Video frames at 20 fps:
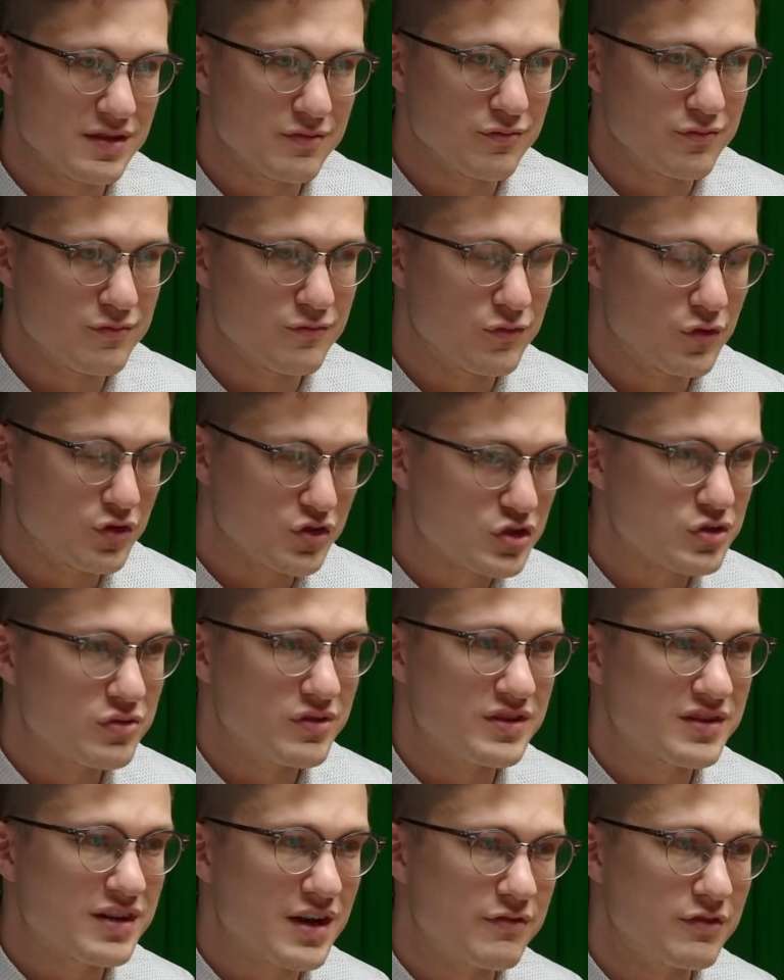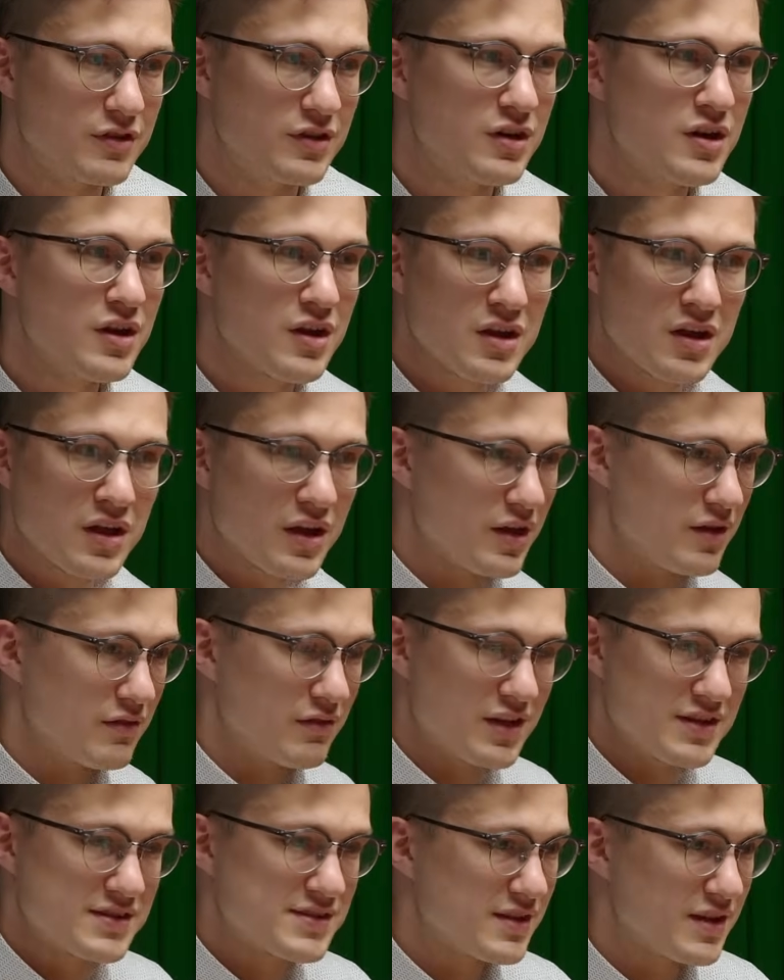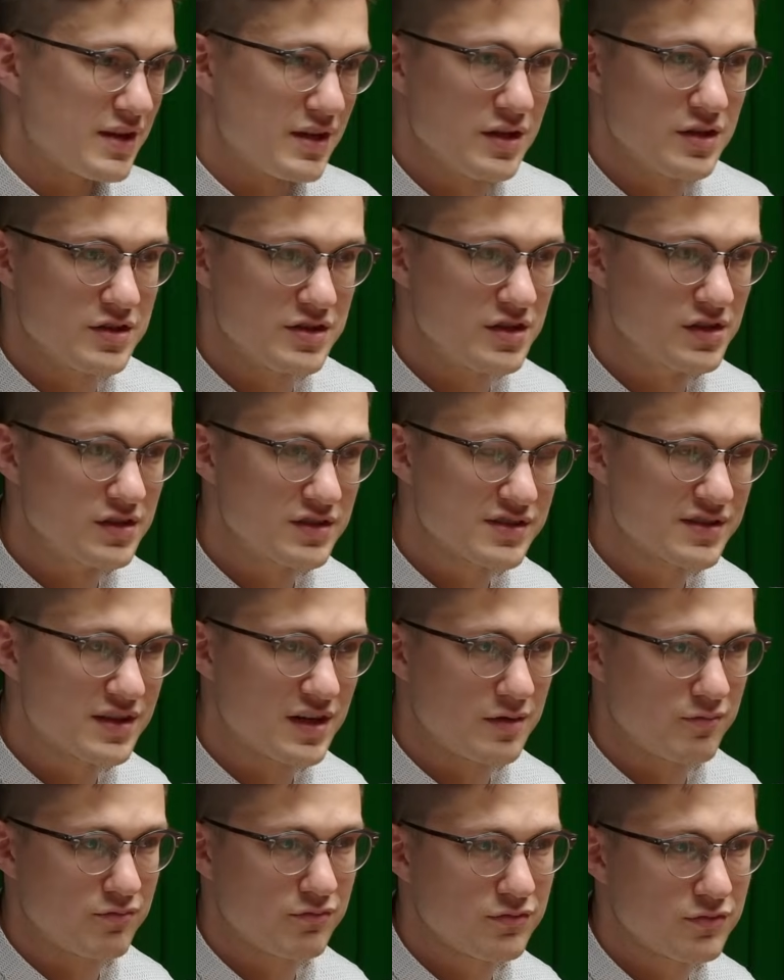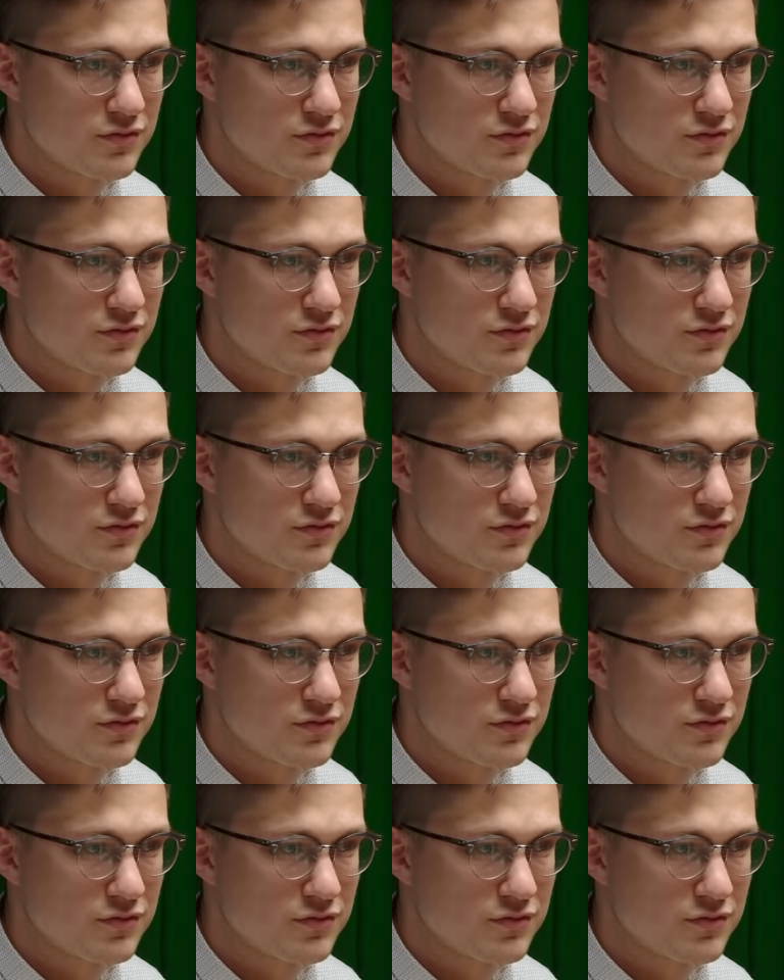What should it cover in, let's say, a year's time?